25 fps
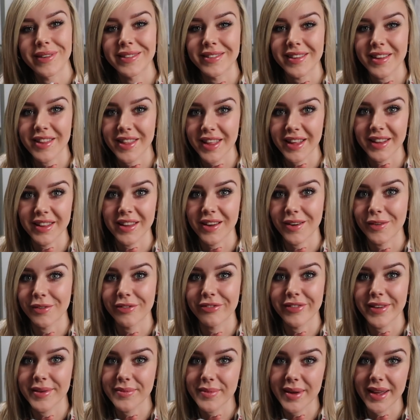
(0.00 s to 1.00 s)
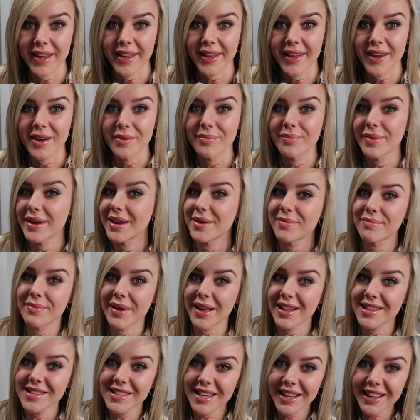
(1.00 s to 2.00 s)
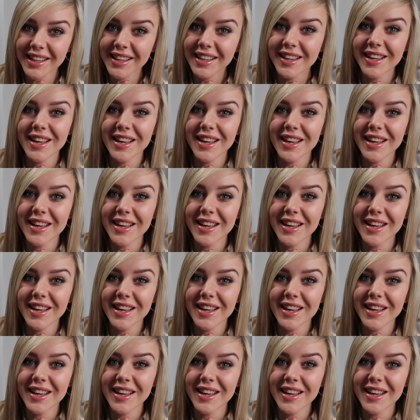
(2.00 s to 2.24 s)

as I think that will fit me a bit better.